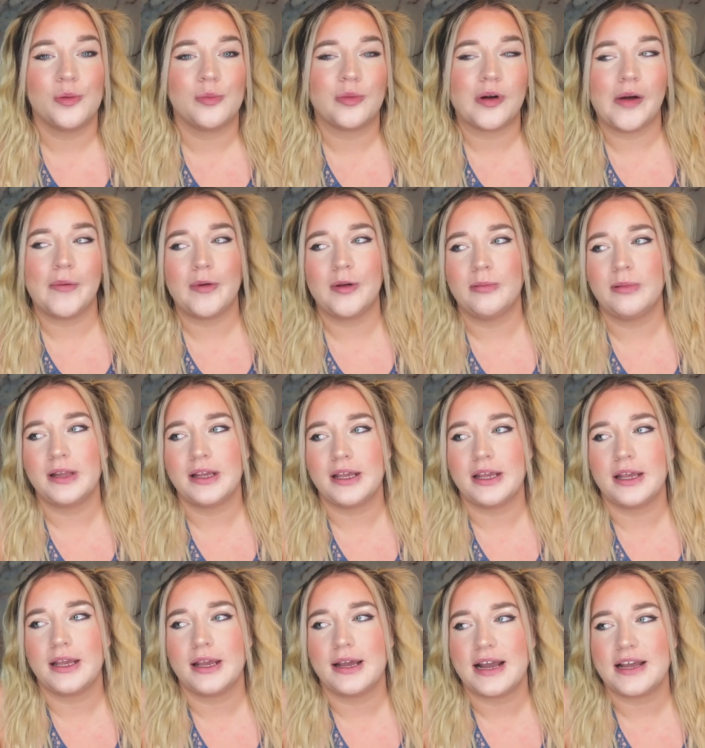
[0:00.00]

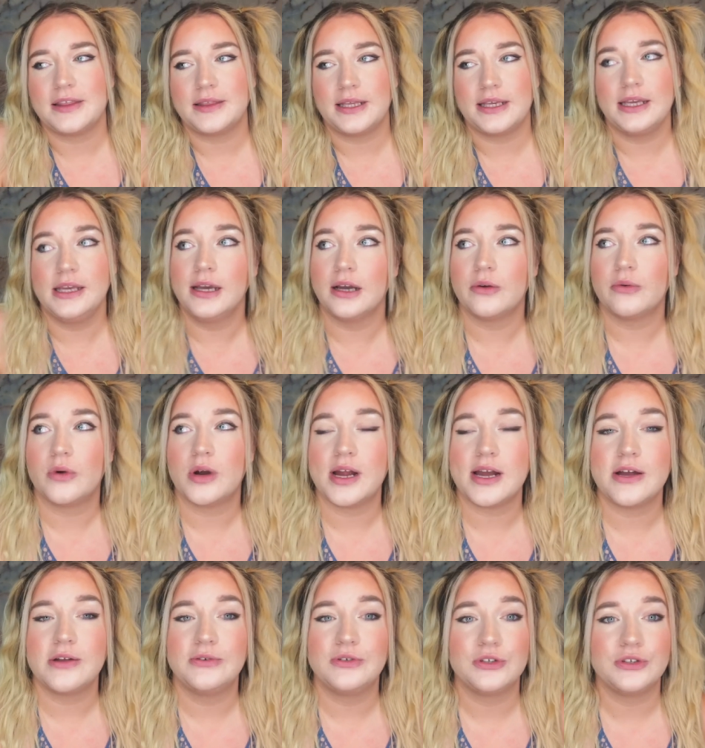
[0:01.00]
probably I think
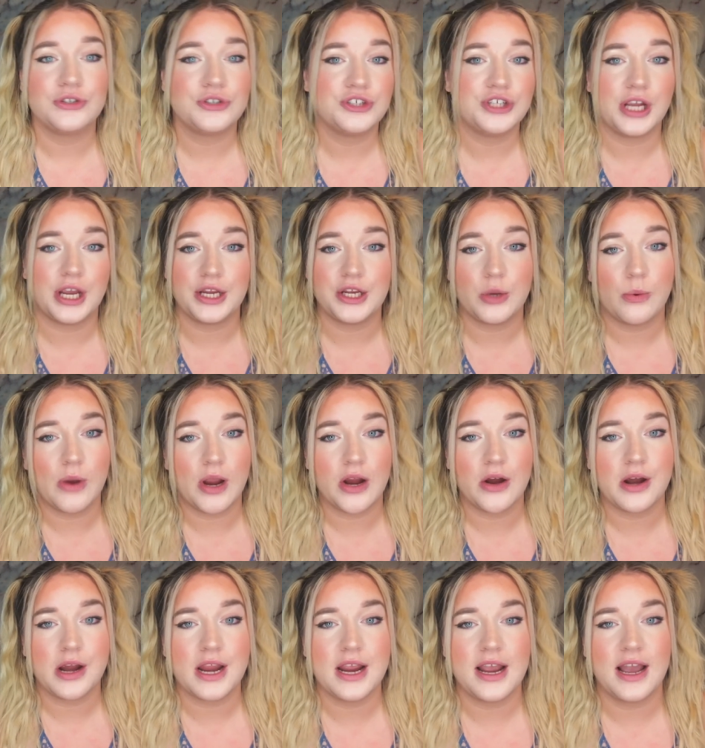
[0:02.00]
around
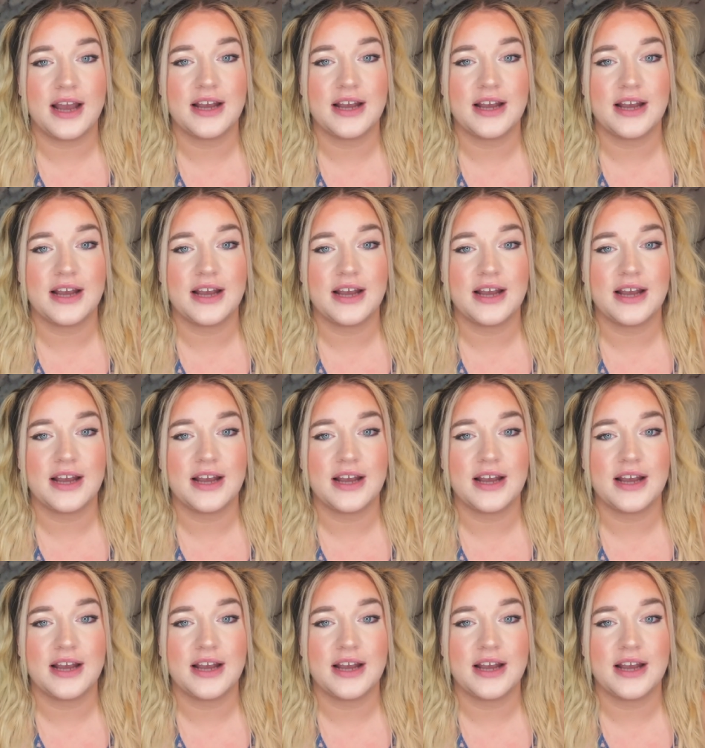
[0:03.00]
January